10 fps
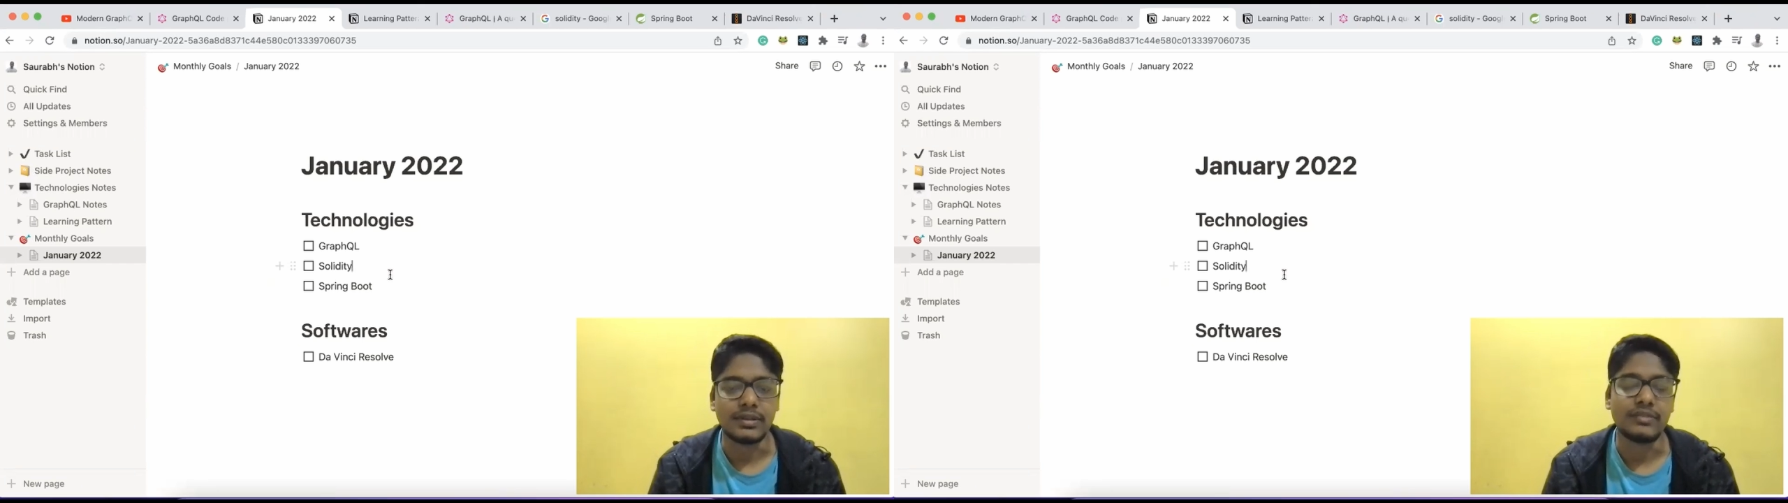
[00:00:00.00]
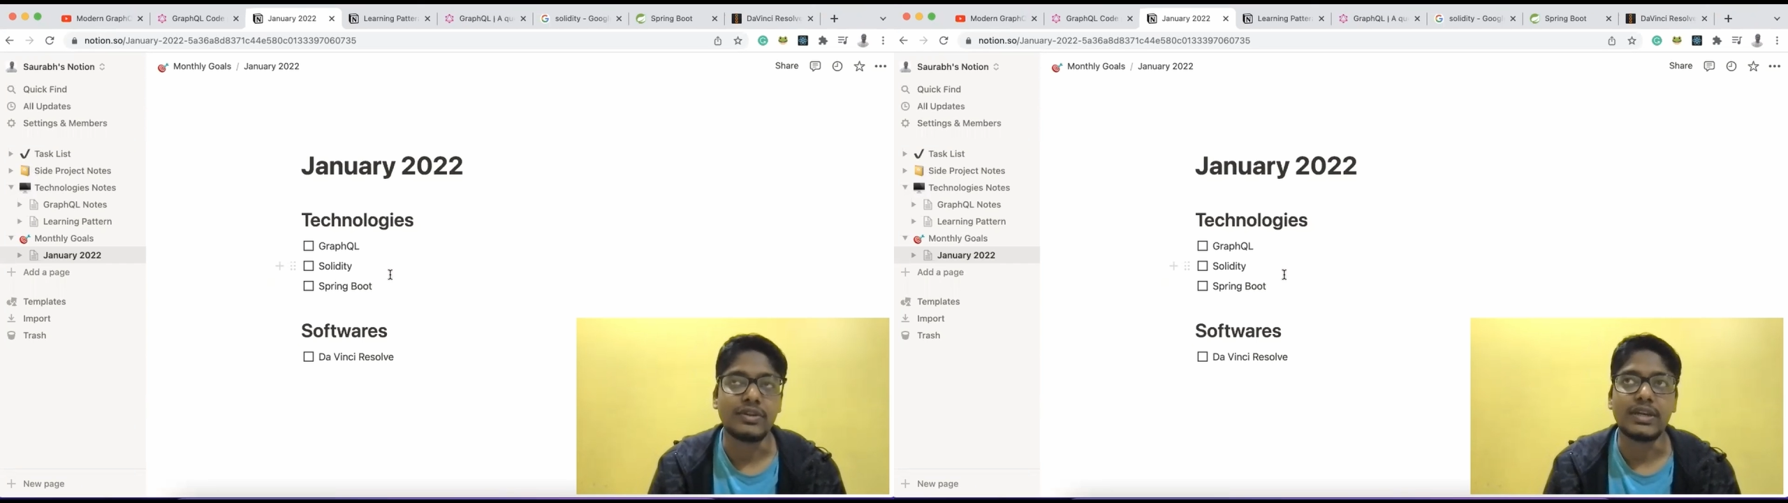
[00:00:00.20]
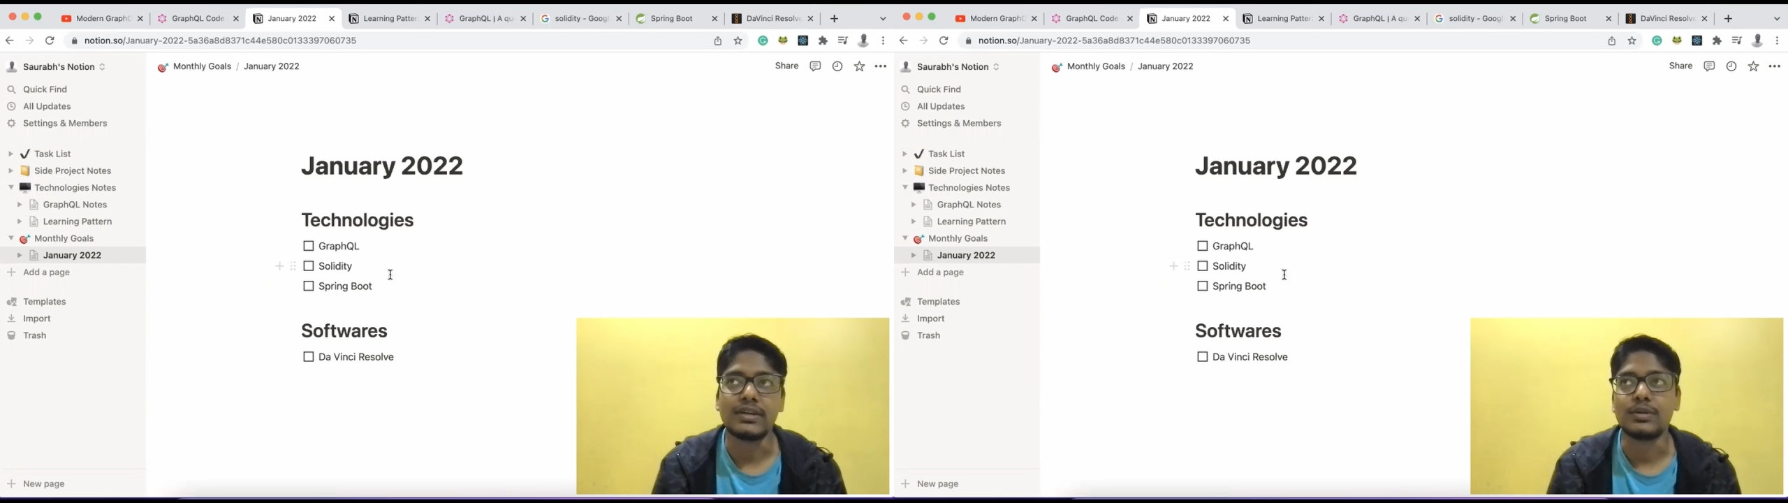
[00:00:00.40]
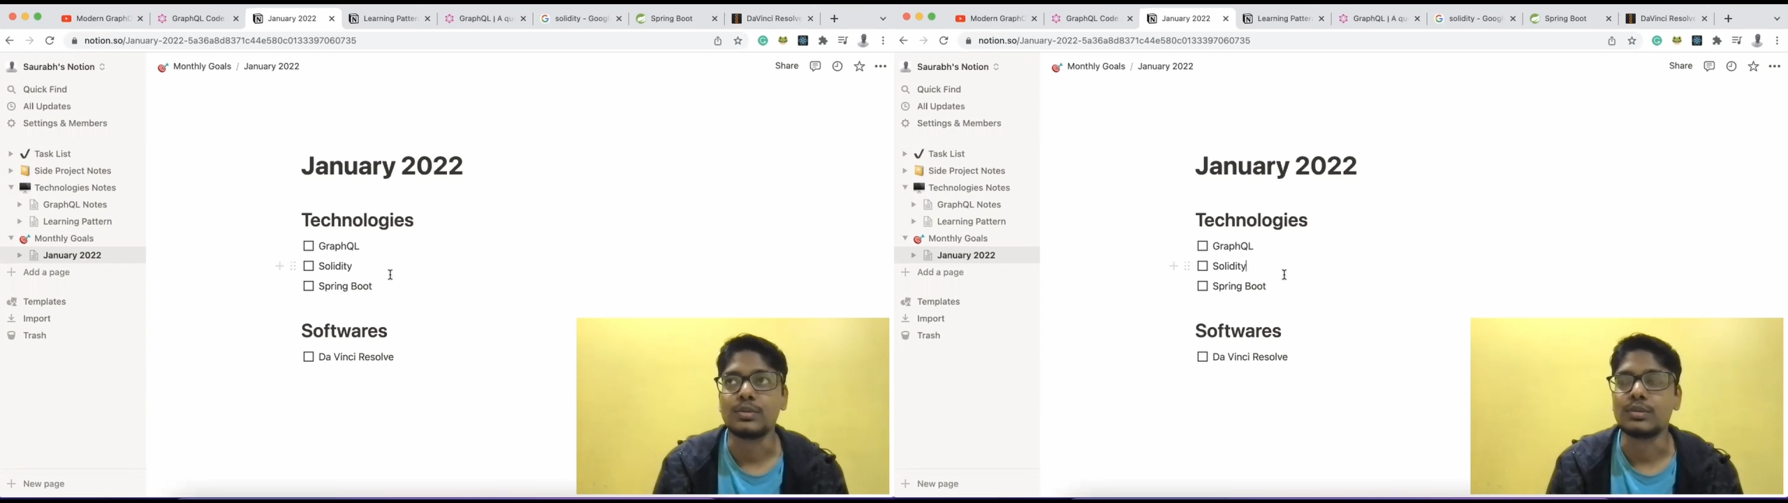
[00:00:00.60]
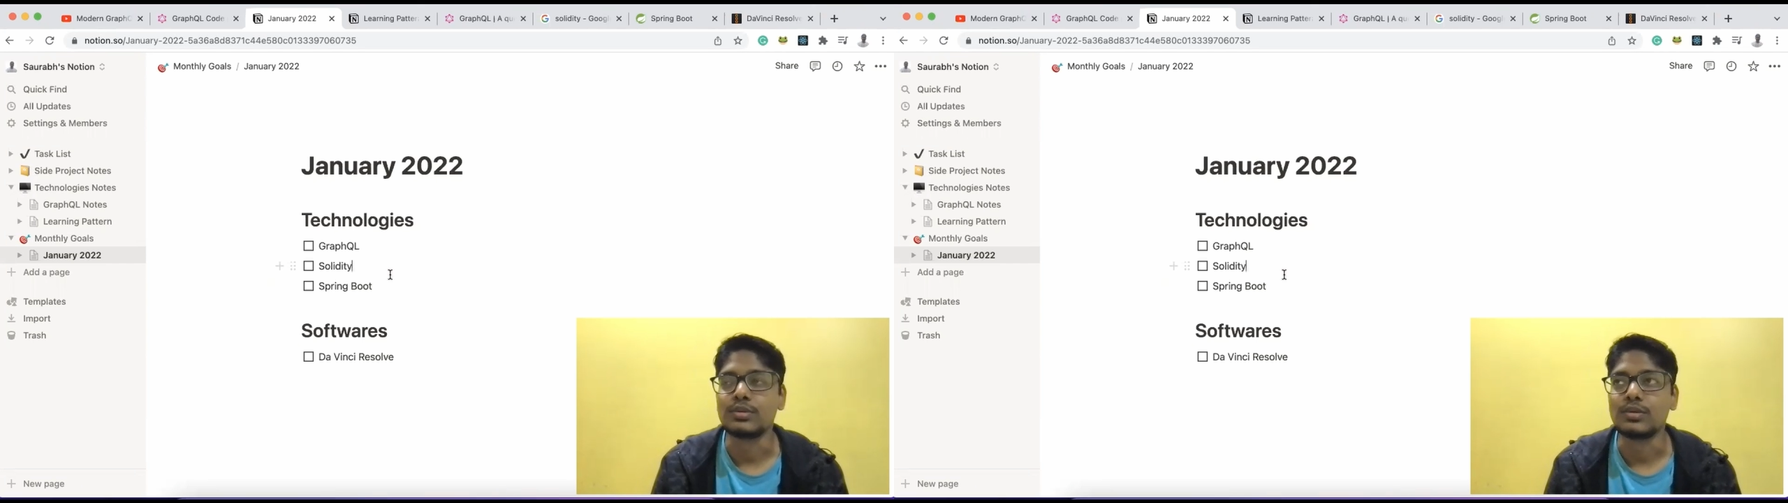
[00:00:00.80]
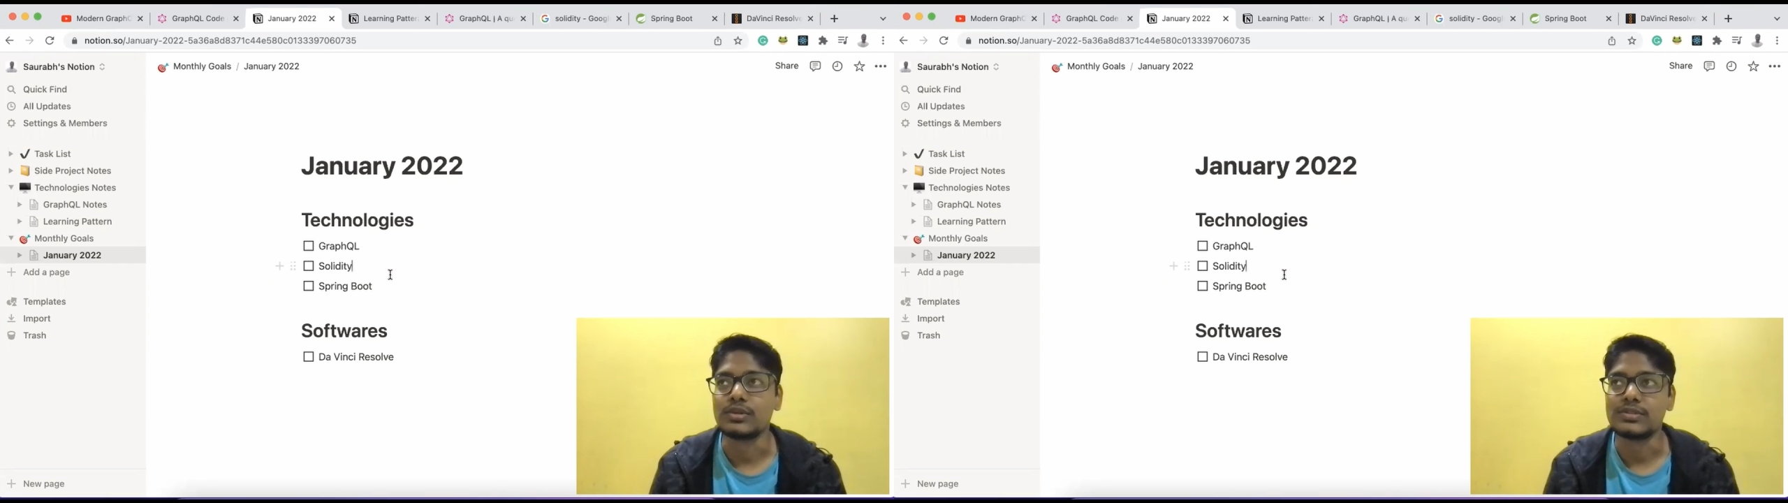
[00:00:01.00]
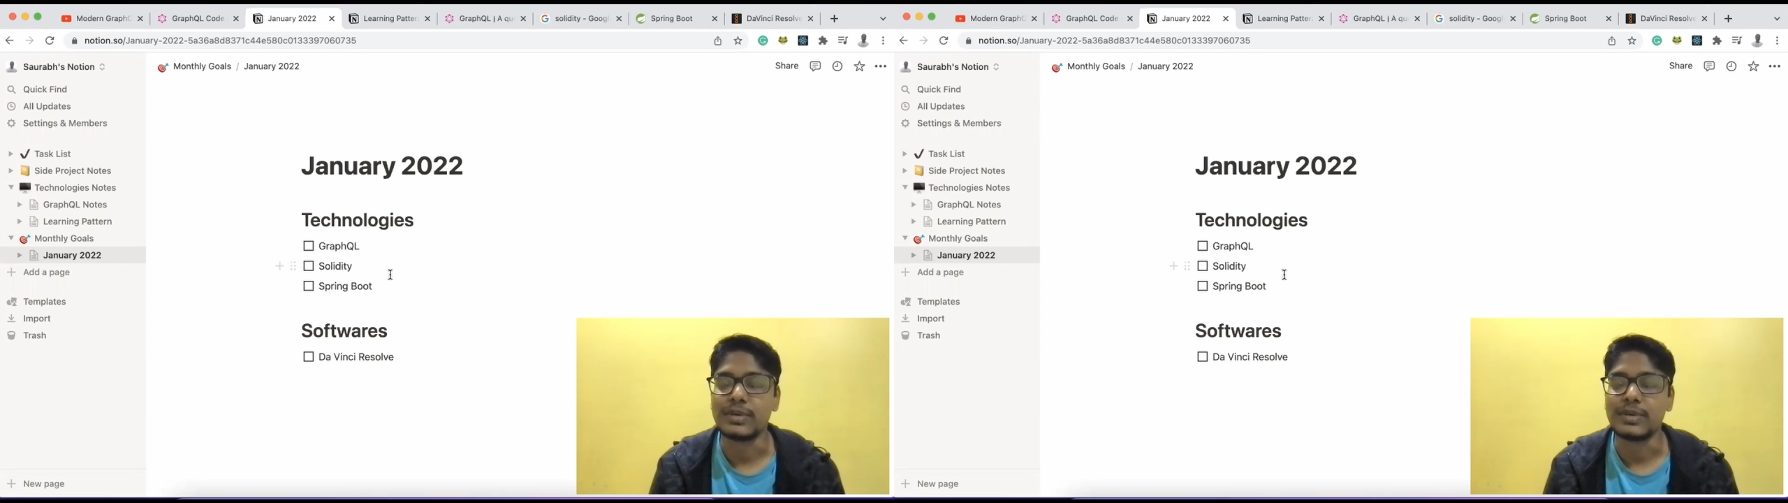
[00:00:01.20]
referring to notes